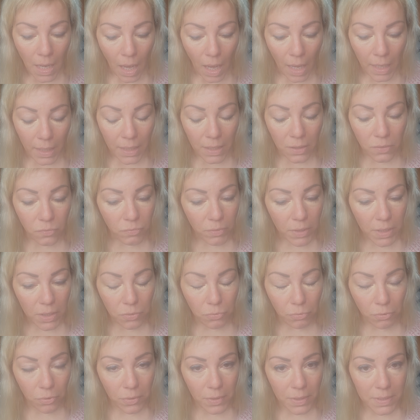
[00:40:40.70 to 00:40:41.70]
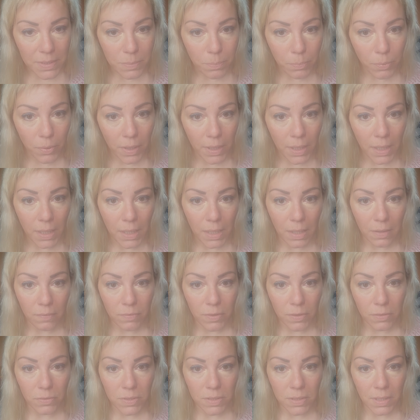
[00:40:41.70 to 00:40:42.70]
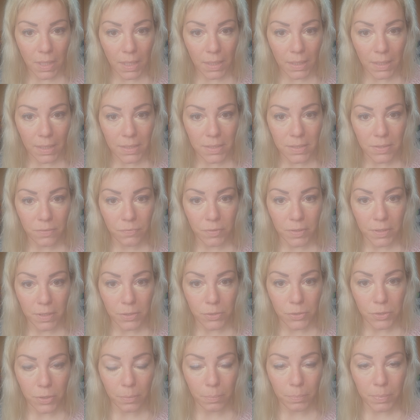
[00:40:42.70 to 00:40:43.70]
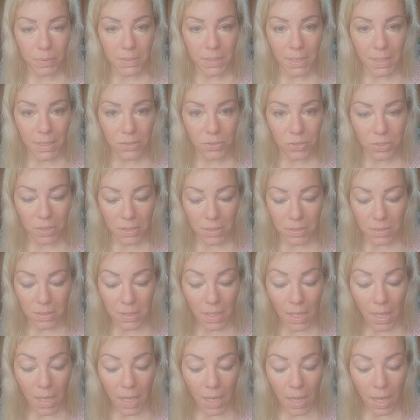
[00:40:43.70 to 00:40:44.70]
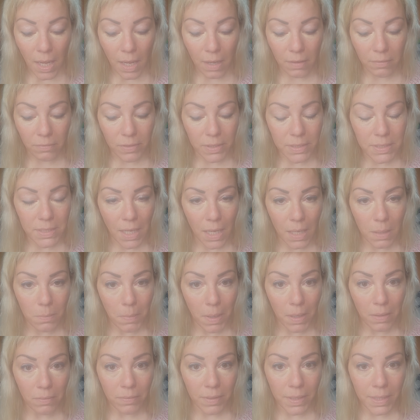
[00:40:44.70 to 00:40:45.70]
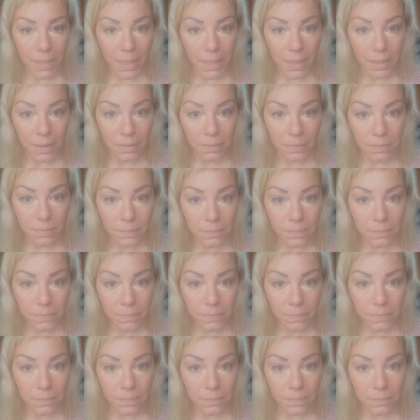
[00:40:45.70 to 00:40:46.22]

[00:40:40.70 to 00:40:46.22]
I can read through this book and give you slightly different interpretations every time I read it